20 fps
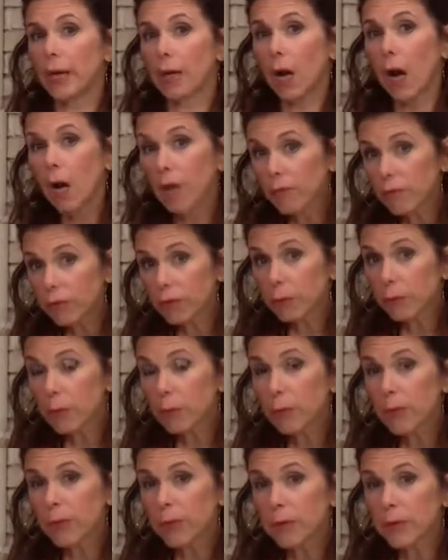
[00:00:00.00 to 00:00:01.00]
comfortable
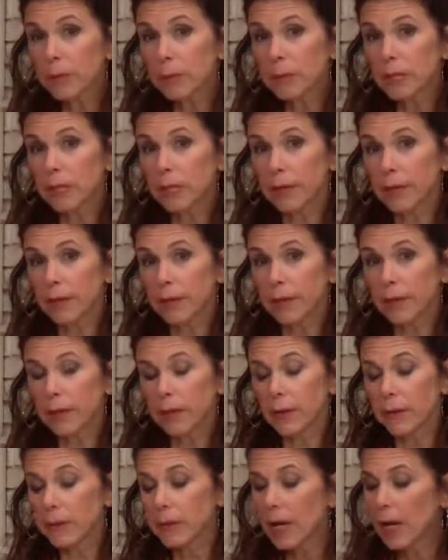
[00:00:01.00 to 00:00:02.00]
with these
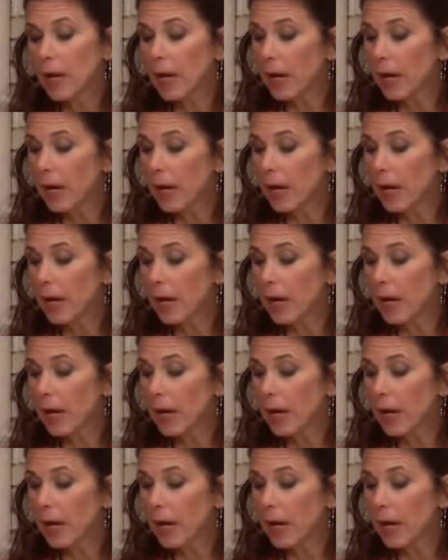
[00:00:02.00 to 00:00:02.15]
materials.